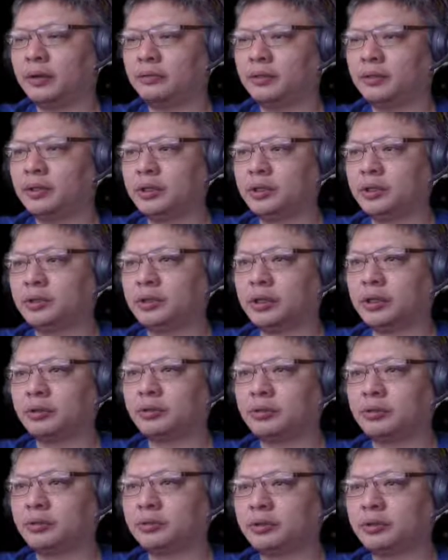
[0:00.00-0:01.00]

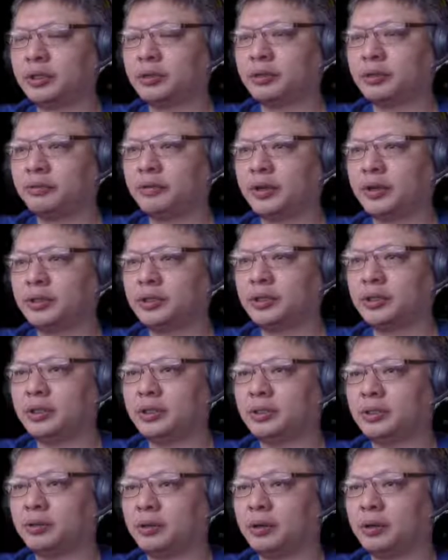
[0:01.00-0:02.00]
after
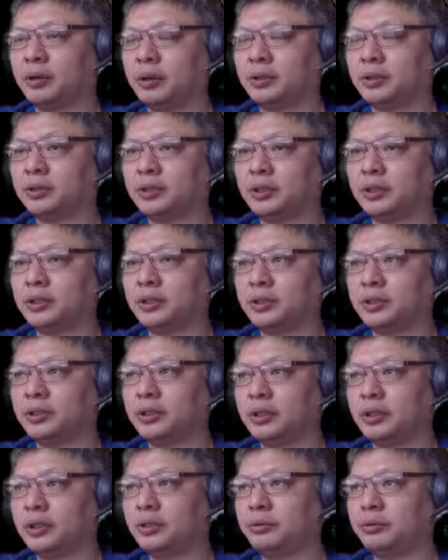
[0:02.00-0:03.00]
sacrificing the horse
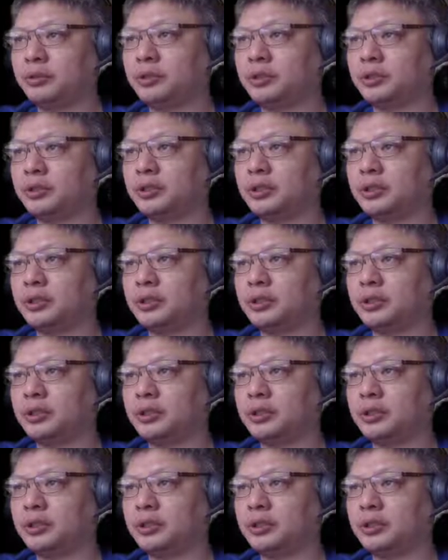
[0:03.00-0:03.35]
initially,